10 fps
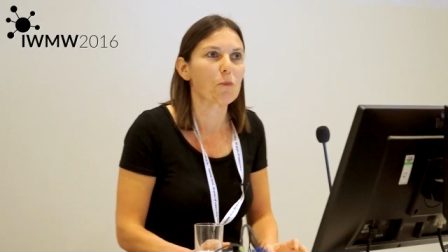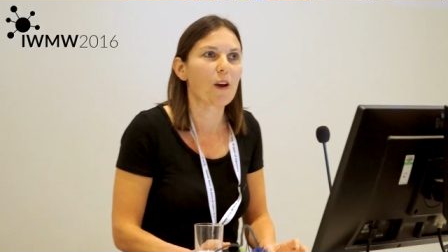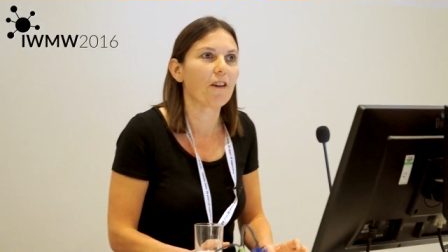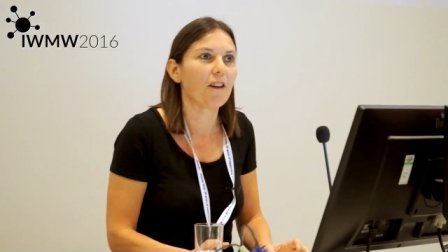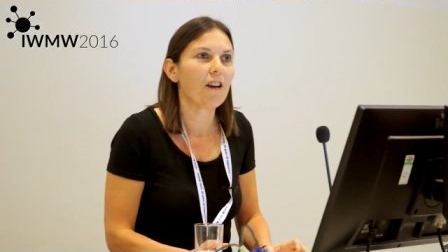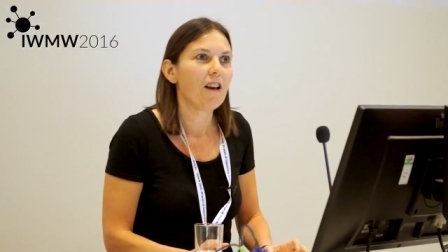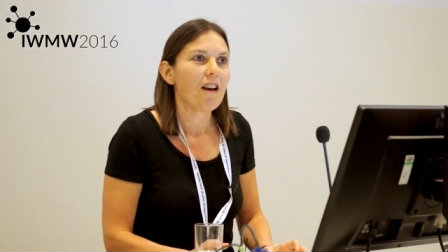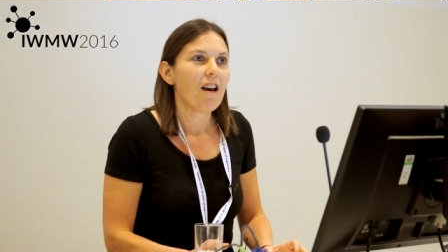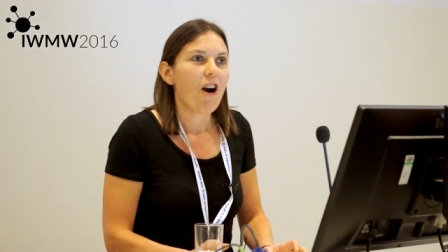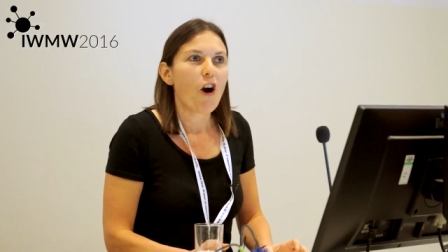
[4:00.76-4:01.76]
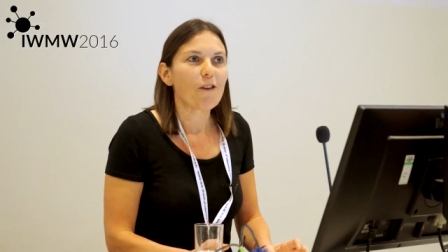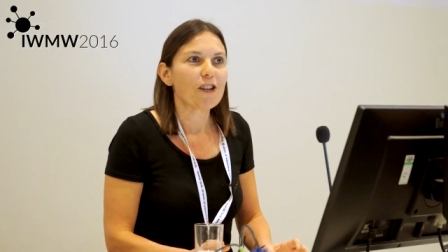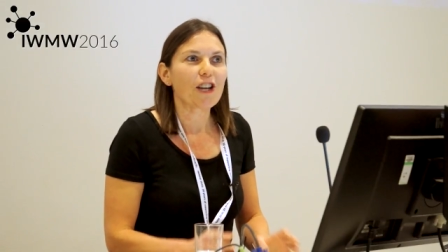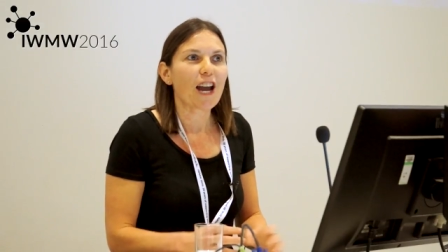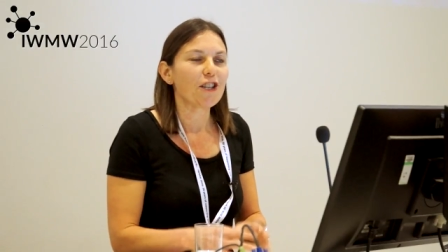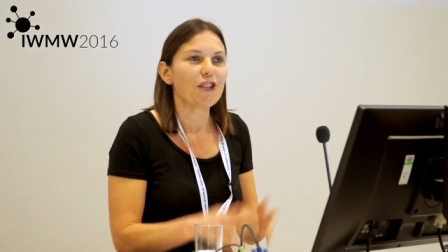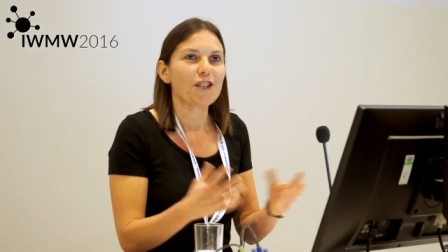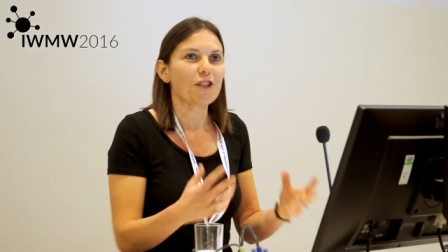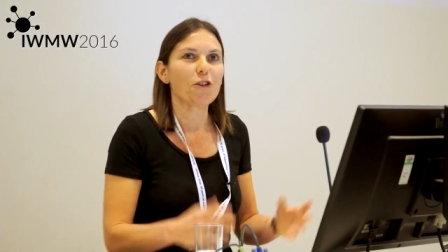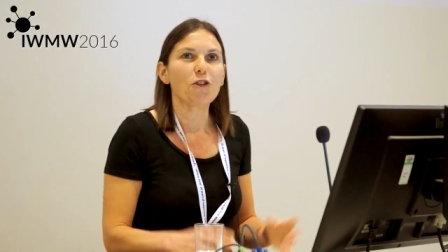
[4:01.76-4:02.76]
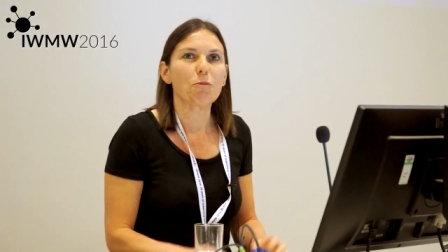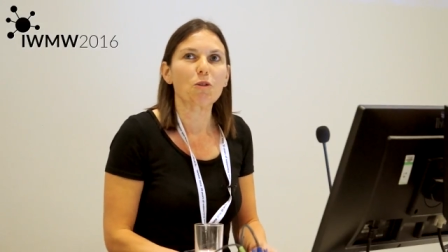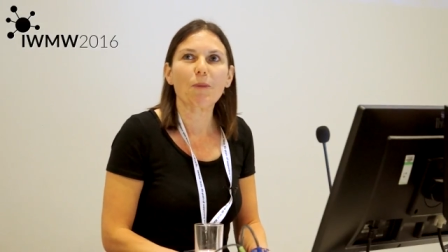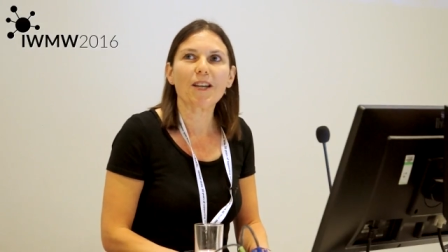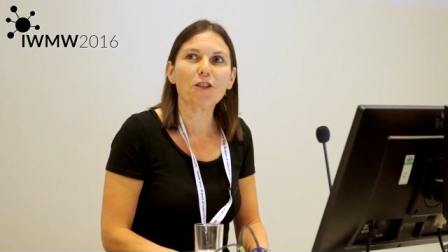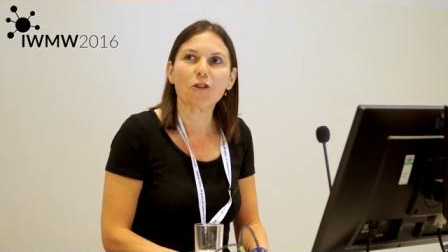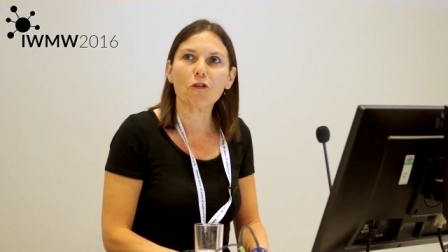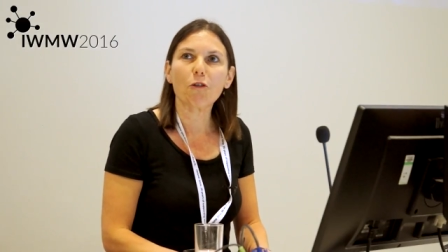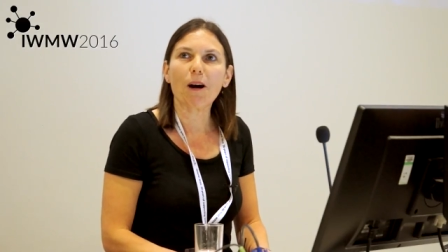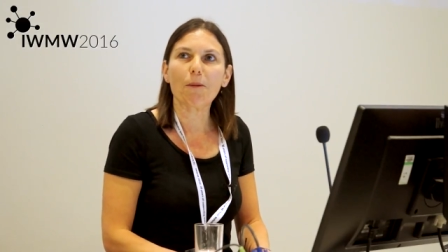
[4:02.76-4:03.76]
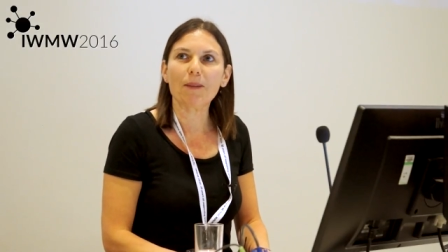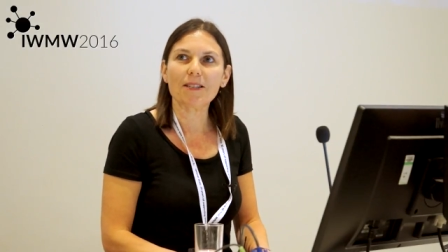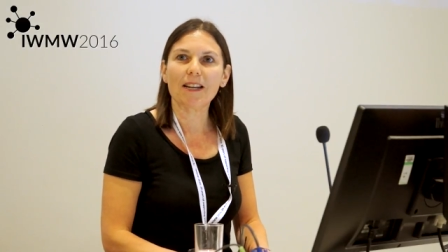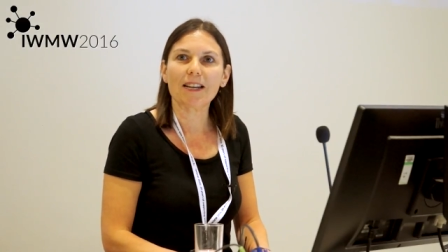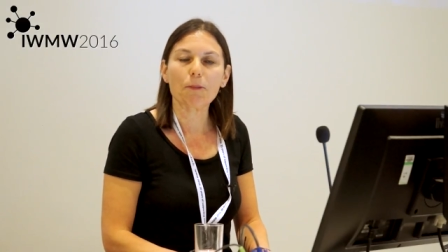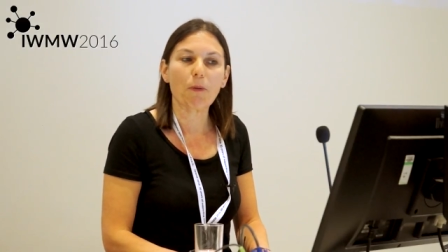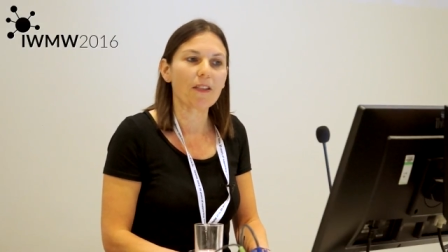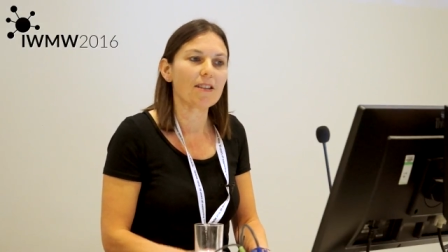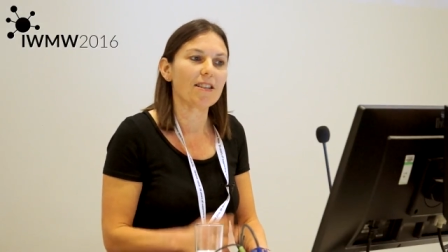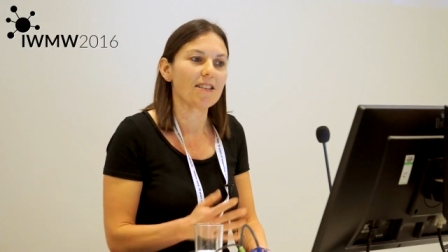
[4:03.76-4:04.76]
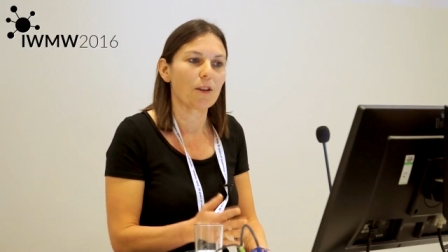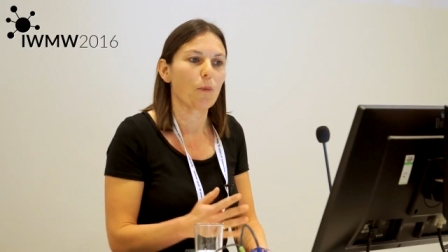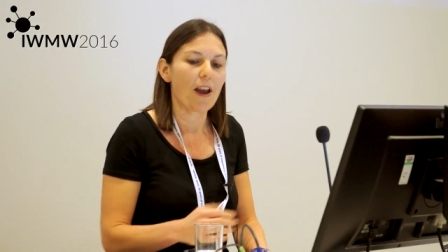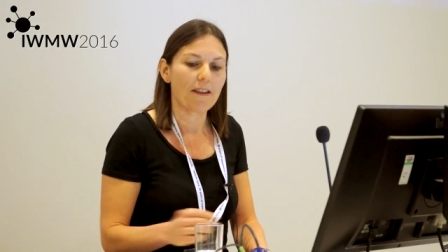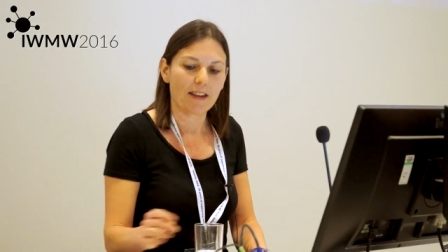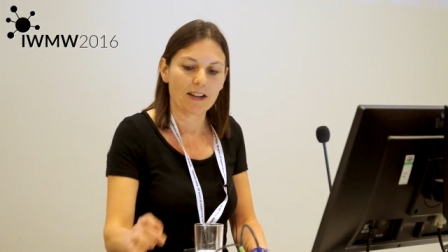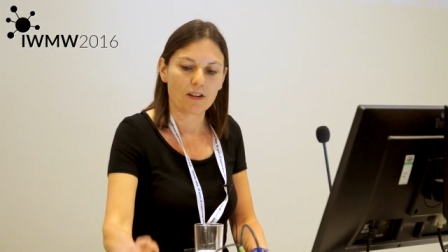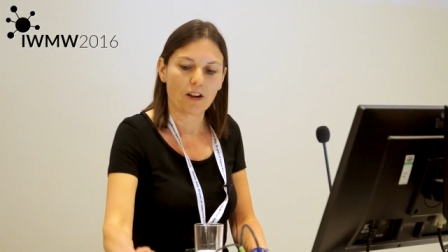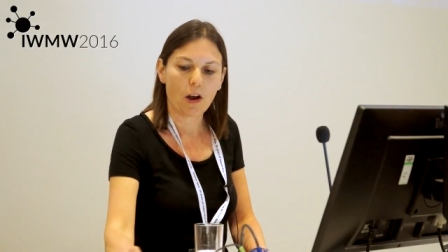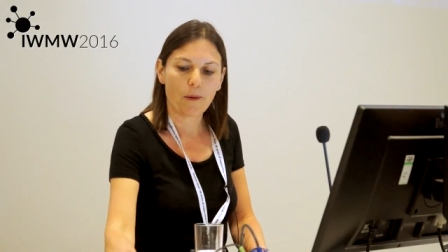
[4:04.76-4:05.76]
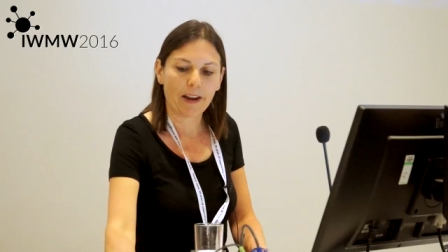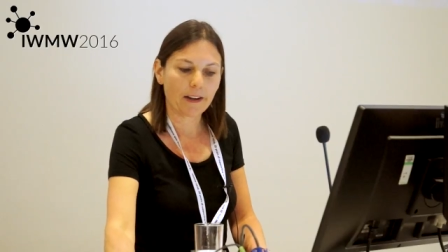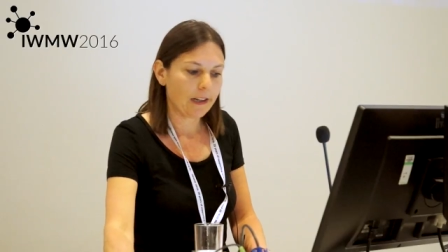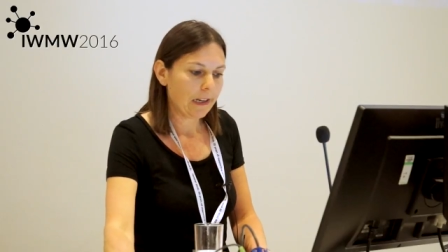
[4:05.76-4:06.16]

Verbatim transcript: on whether higher education is a suitable space to talk about business, but this is the way things are going.